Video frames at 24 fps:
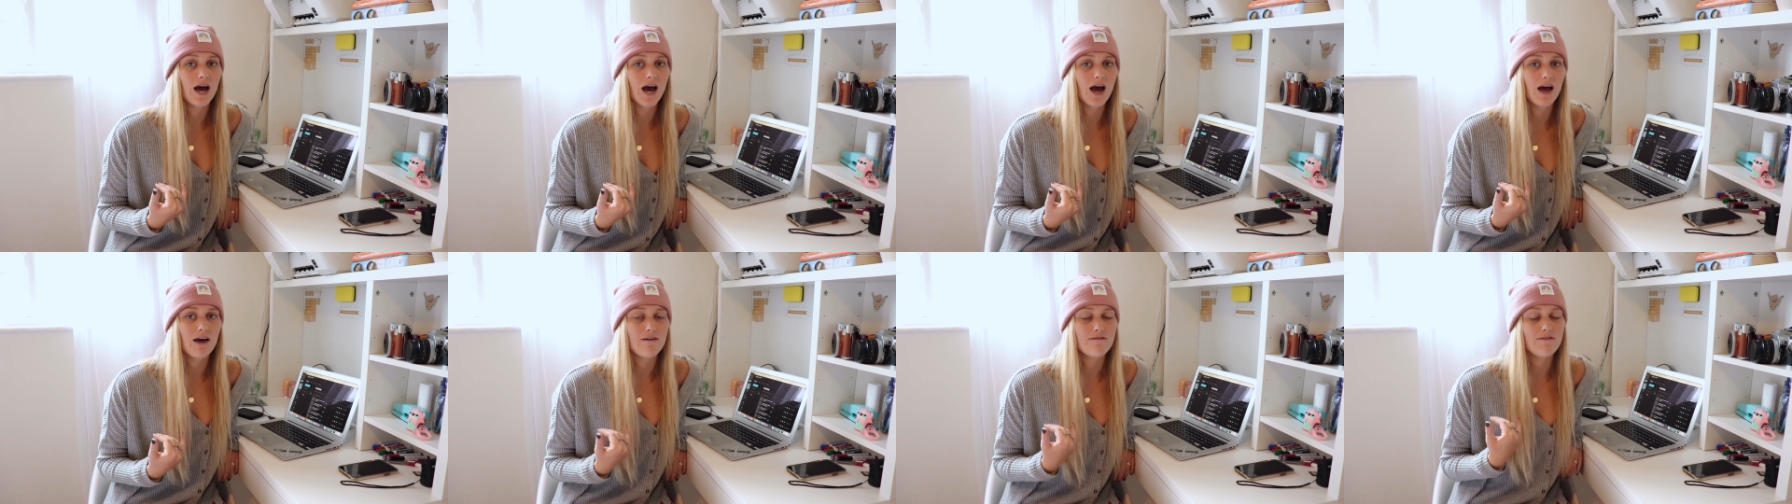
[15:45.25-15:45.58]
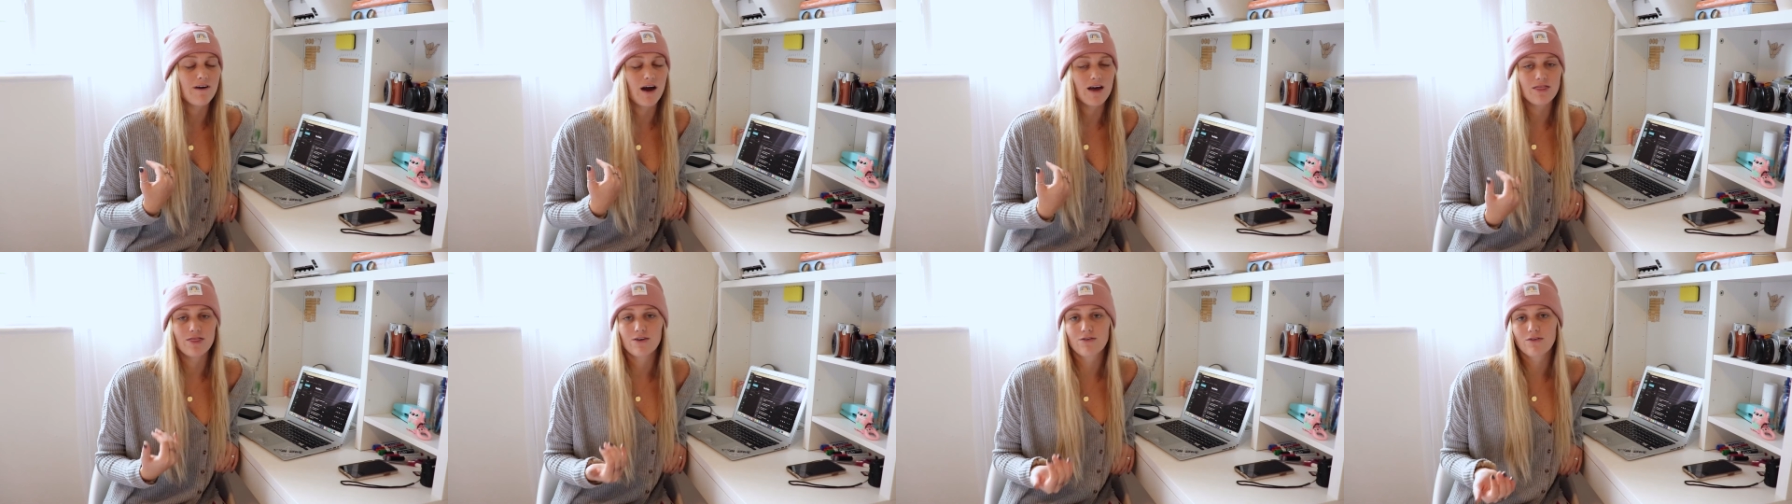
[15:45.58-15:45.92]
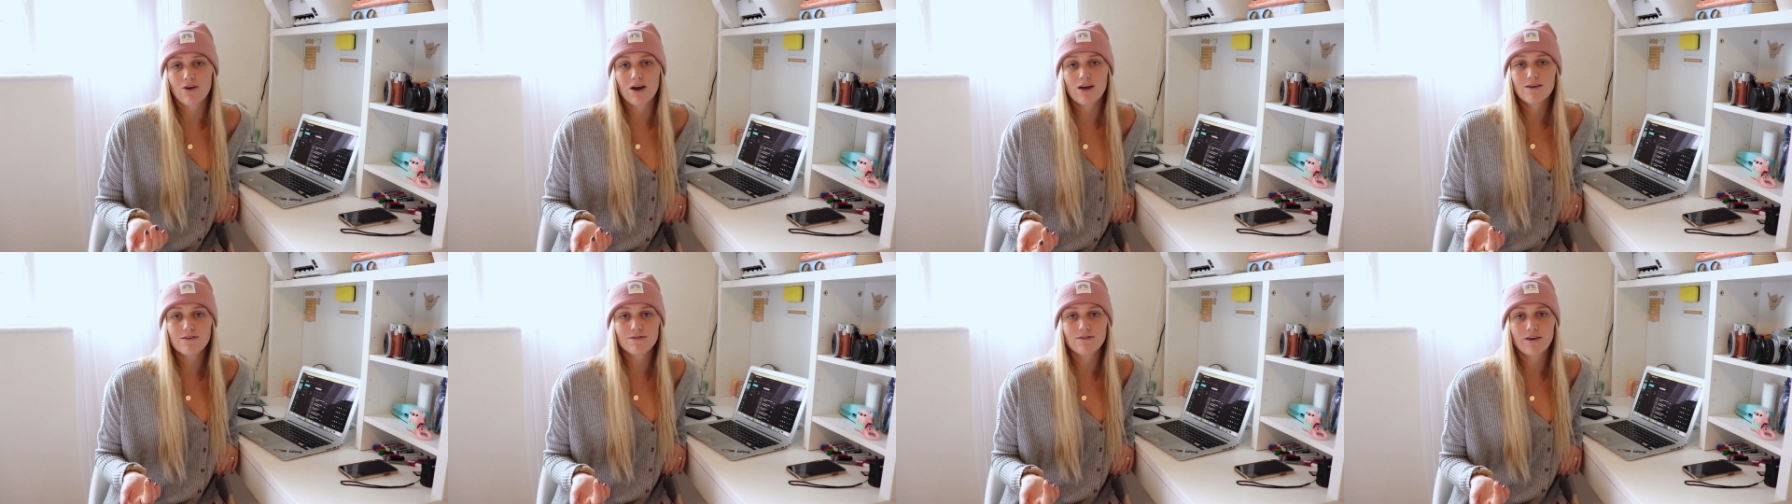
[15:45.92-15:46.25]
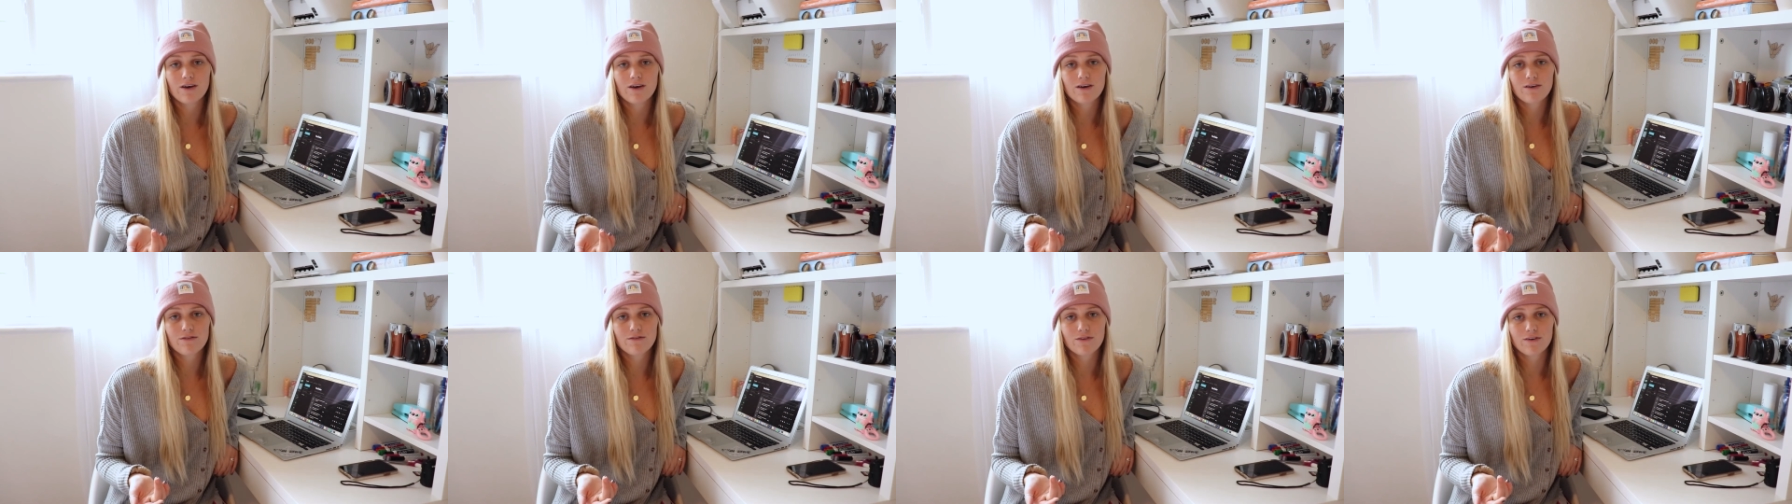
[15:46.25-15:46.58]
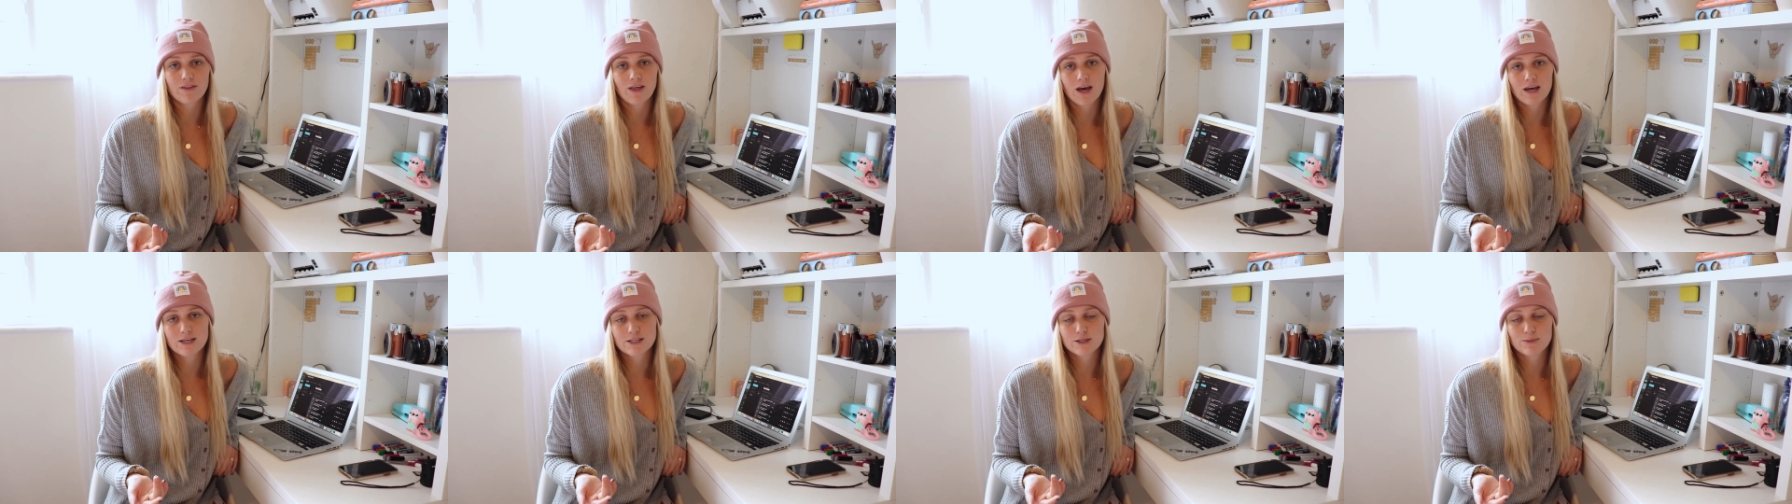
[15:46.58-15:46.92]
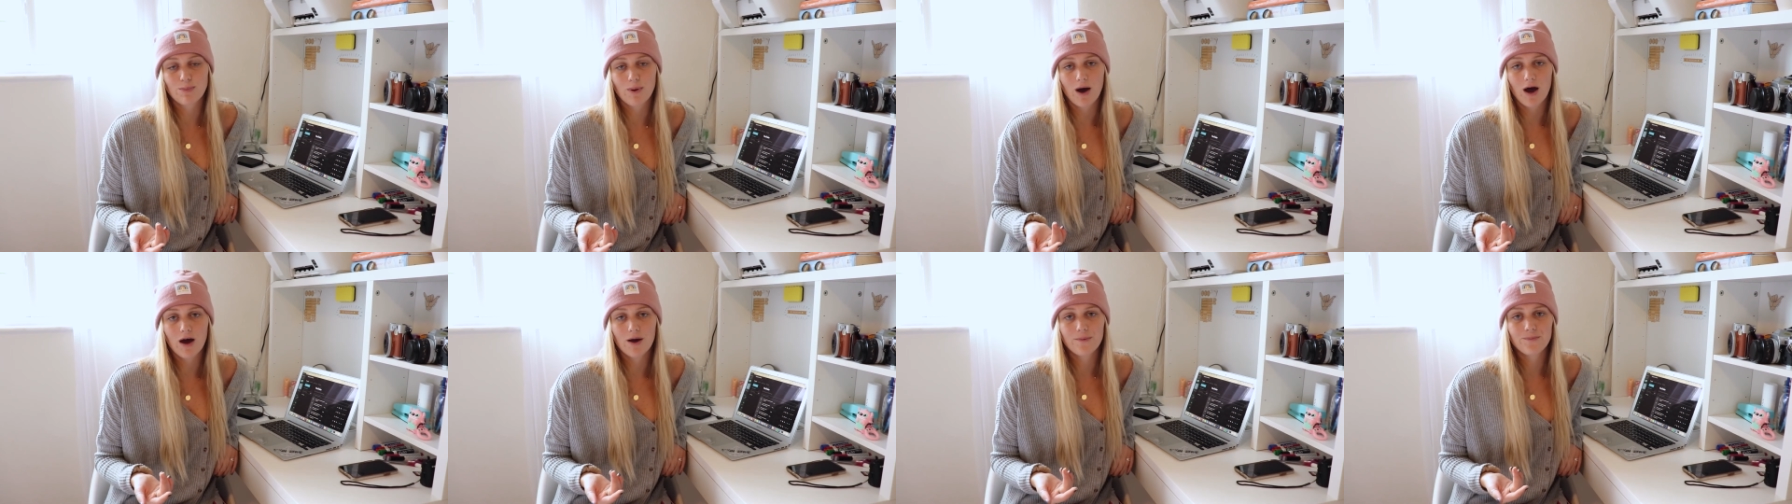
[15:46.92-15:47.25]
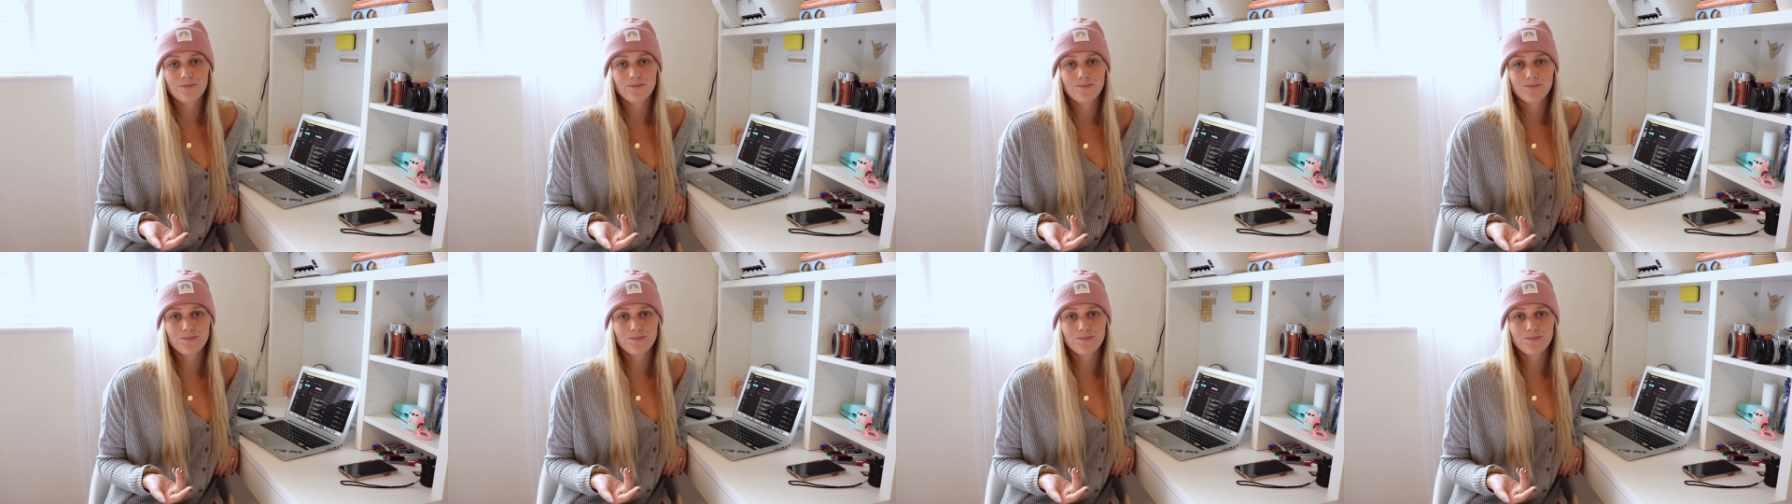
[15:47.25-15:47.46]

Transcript: I find the right fit for that spot.